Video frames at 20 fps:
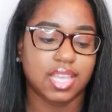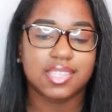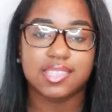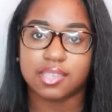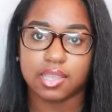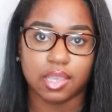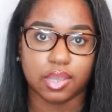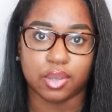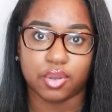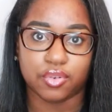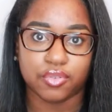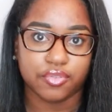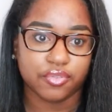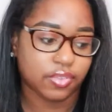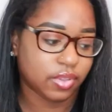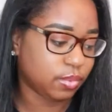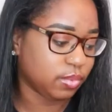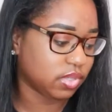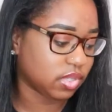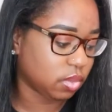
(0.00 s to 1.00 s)
It's
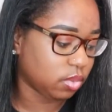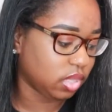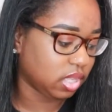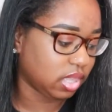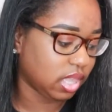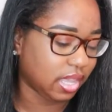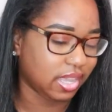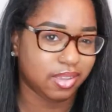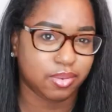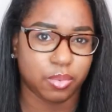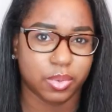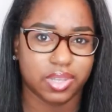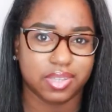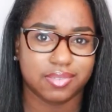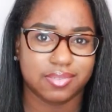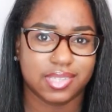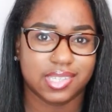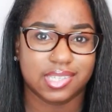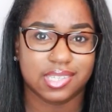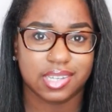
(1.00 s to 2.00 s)
e.l.f. It was only like, what,
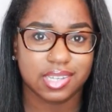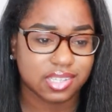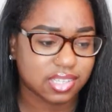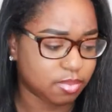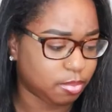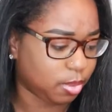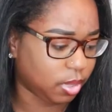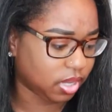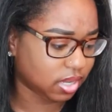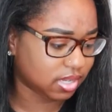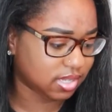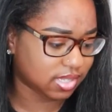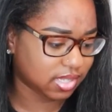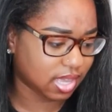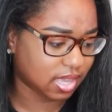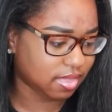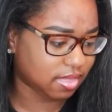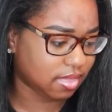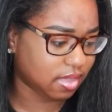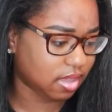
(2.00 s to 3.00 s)
$6
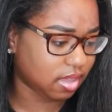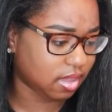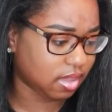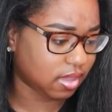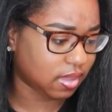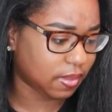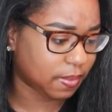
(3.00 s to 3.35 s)
I think?